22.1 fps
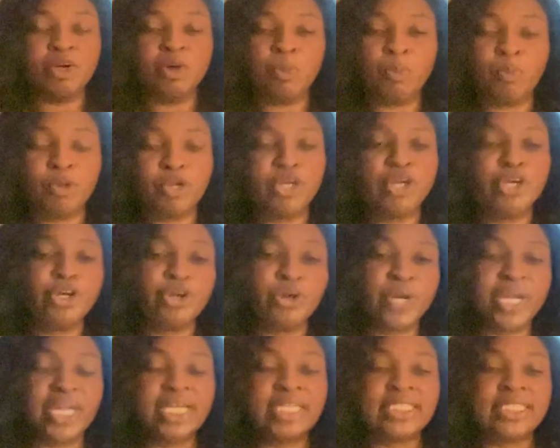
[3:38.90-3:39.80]

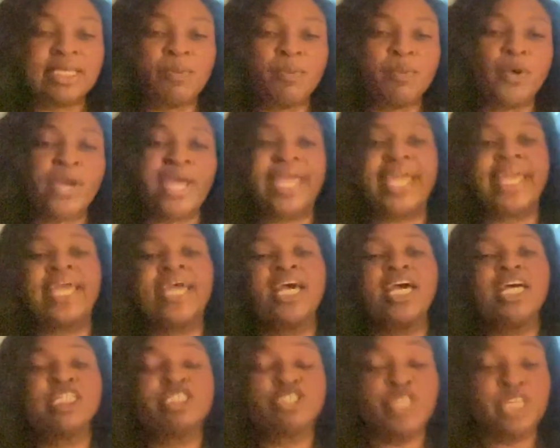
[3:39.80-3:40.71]
procuring in some way,
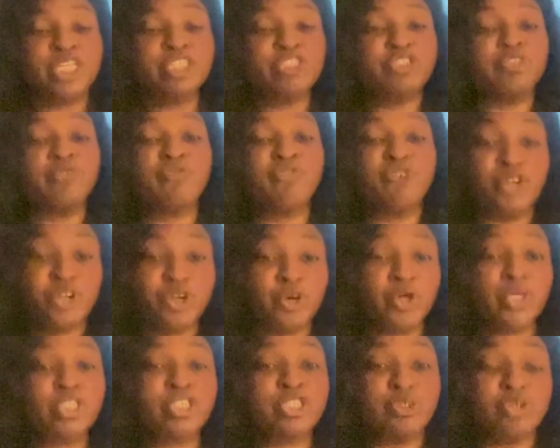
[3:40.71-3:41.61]
so that for
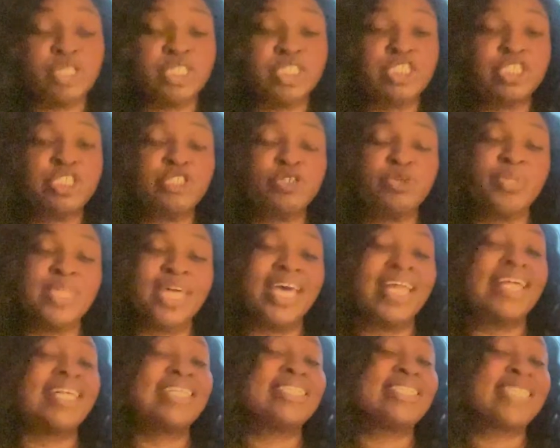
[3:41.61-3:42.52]
your students to do
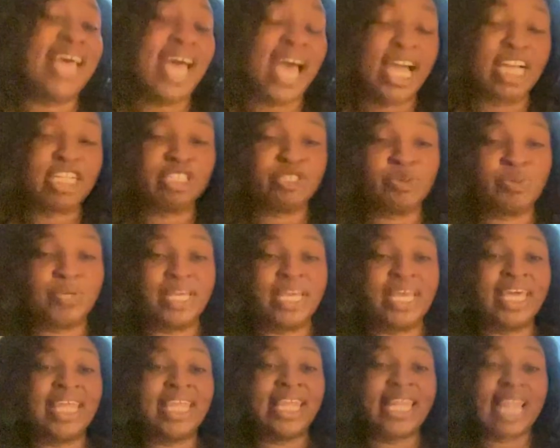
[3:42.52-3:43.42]
that, it's
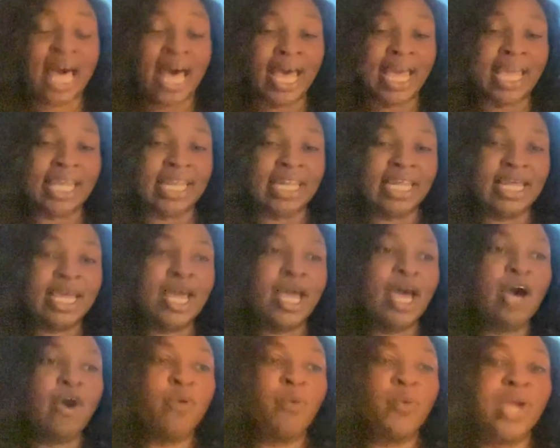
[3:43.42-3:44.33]
actually in line
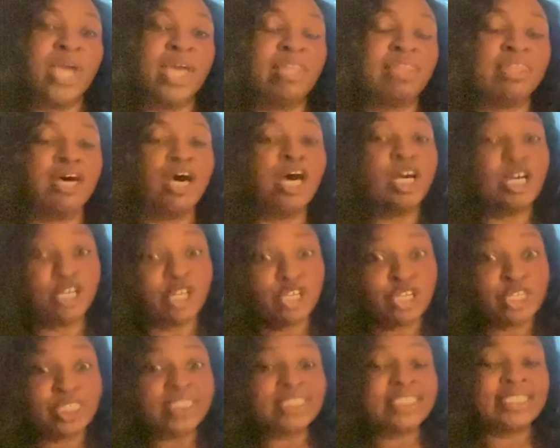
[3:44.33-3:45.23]
with a
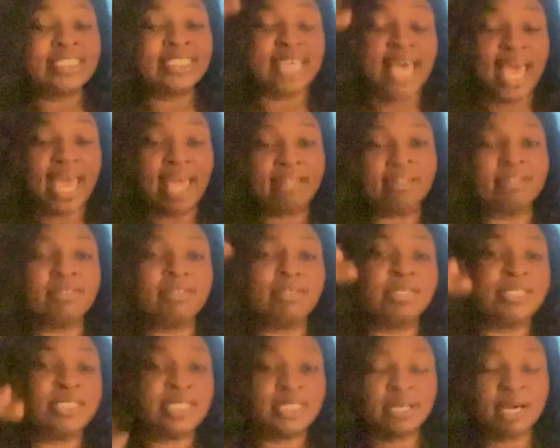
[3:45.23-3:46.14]
good set
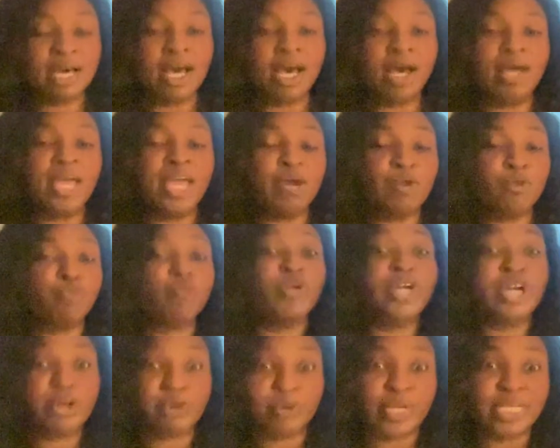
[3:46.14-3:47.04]
and
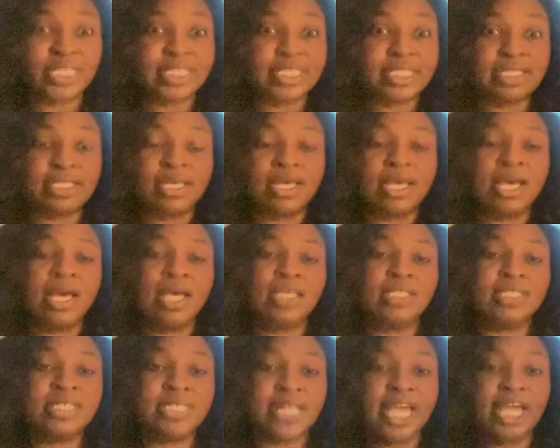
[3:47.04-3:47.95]
rigorous
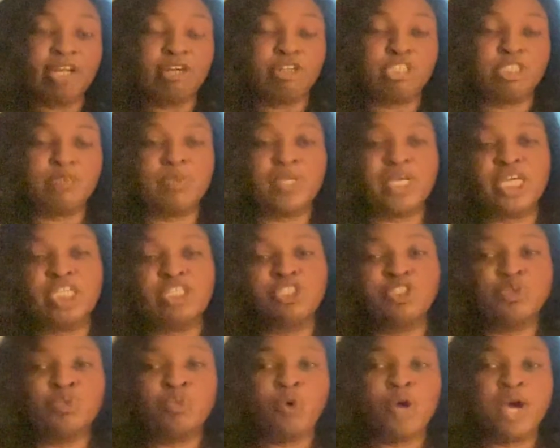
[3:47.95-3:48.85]
standards, because
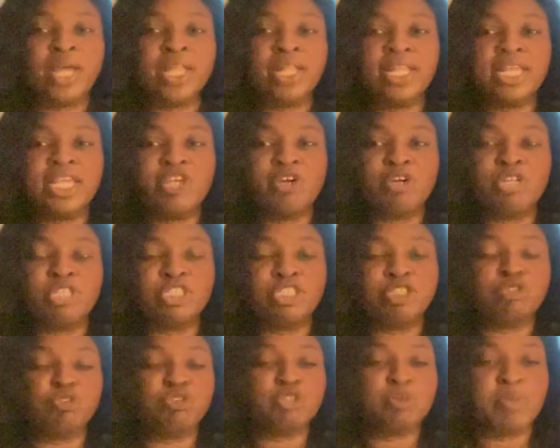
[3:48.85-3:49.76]
you want your
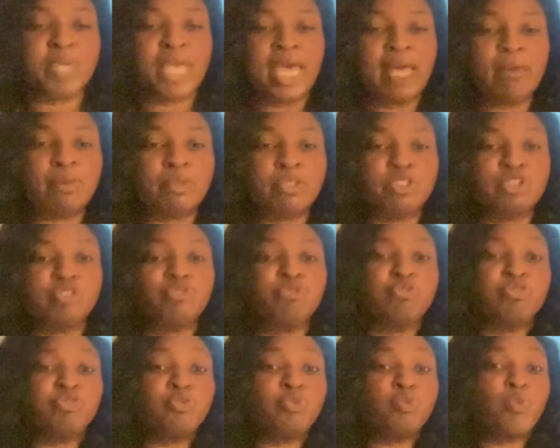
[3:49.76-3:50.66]
children to be able to
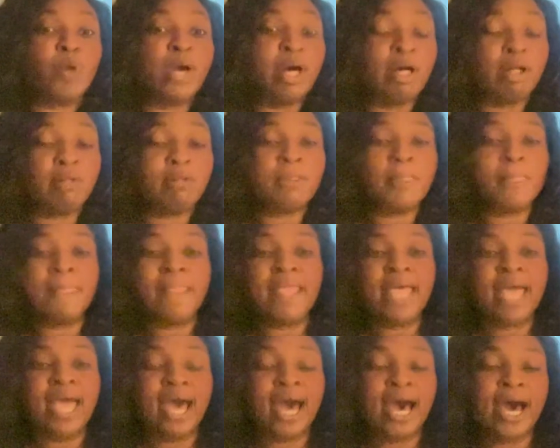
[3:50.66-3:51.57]
do well.
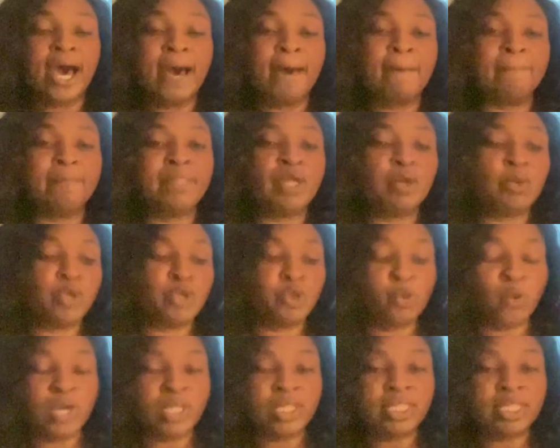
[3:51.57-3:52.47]
You
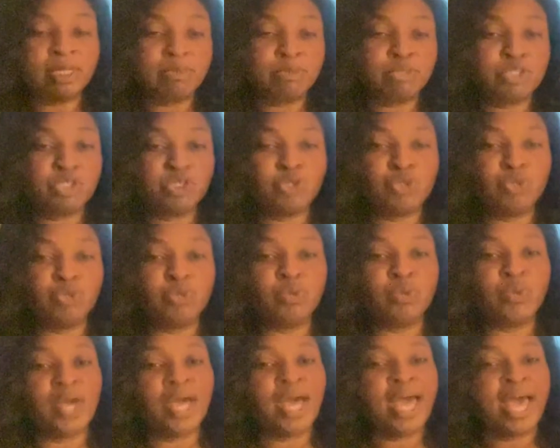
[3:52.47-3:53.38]
want them
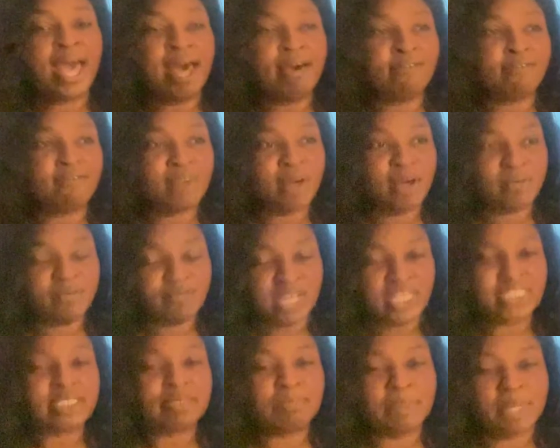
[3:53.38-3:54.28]
to have
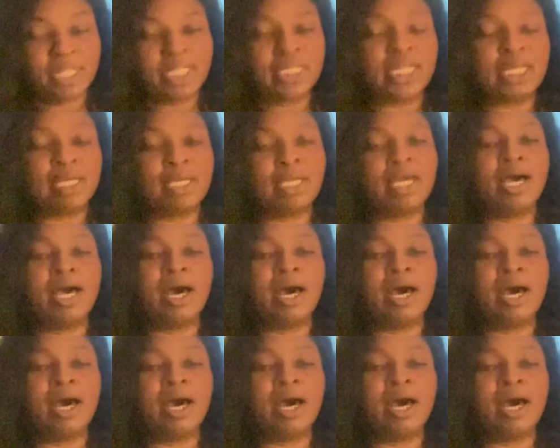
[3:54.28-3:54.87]
flexibility